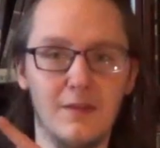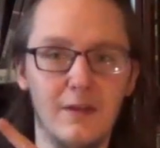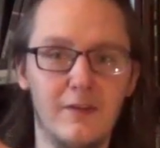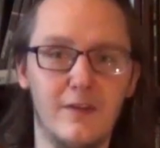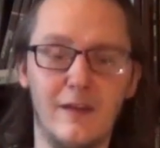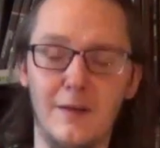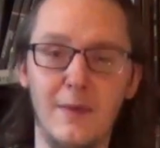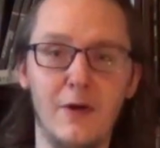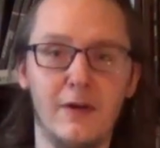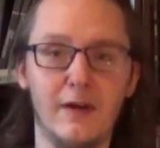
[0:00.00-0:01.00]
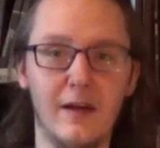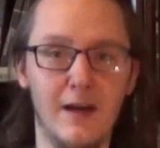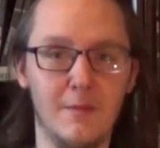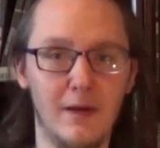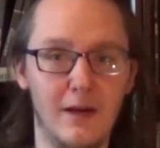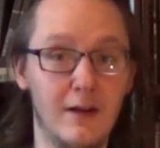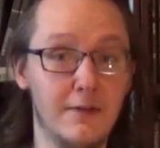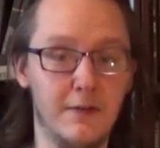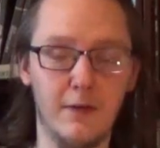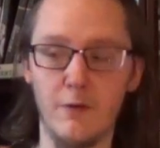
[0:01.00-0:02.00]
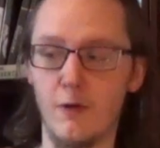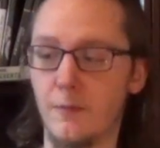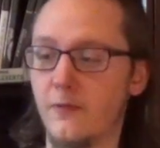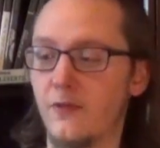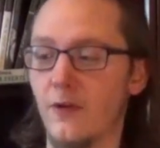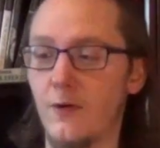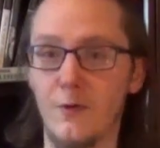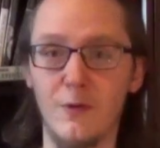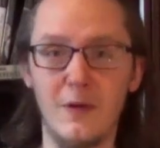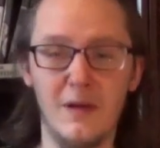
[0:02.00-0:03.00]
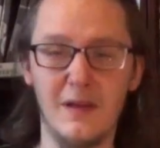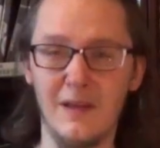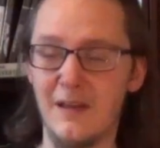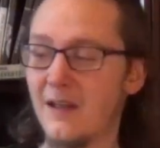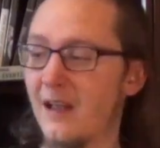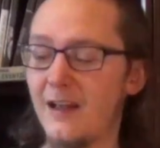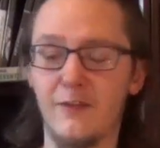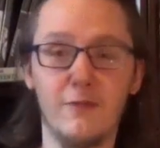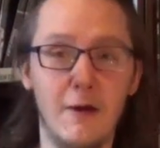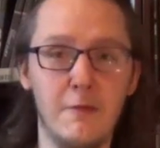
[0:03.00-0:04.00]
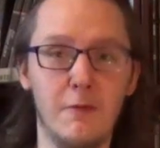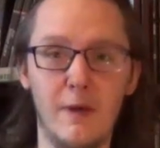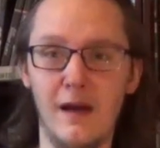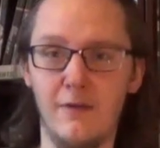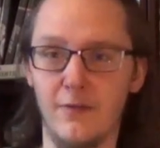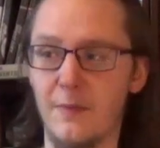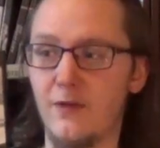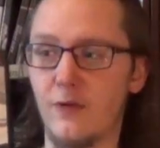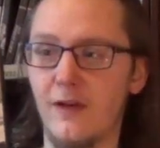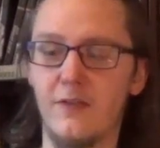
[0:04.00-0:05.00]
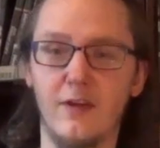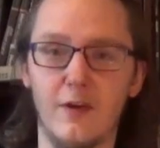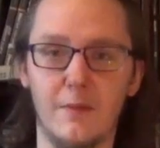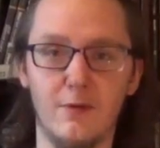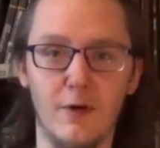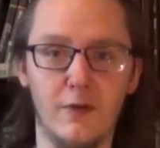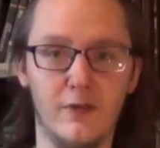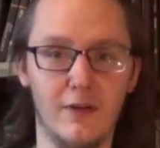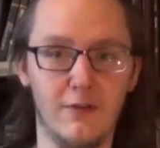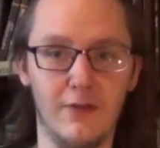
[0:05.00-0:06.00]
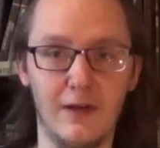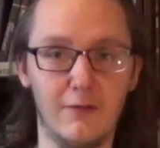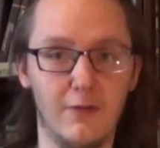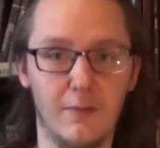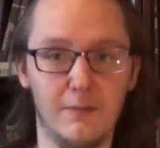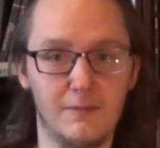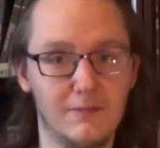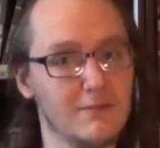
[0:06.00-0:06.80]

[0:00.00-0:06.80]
this is an American game and I live in Europe, so it's very rare for me to actually come across anything from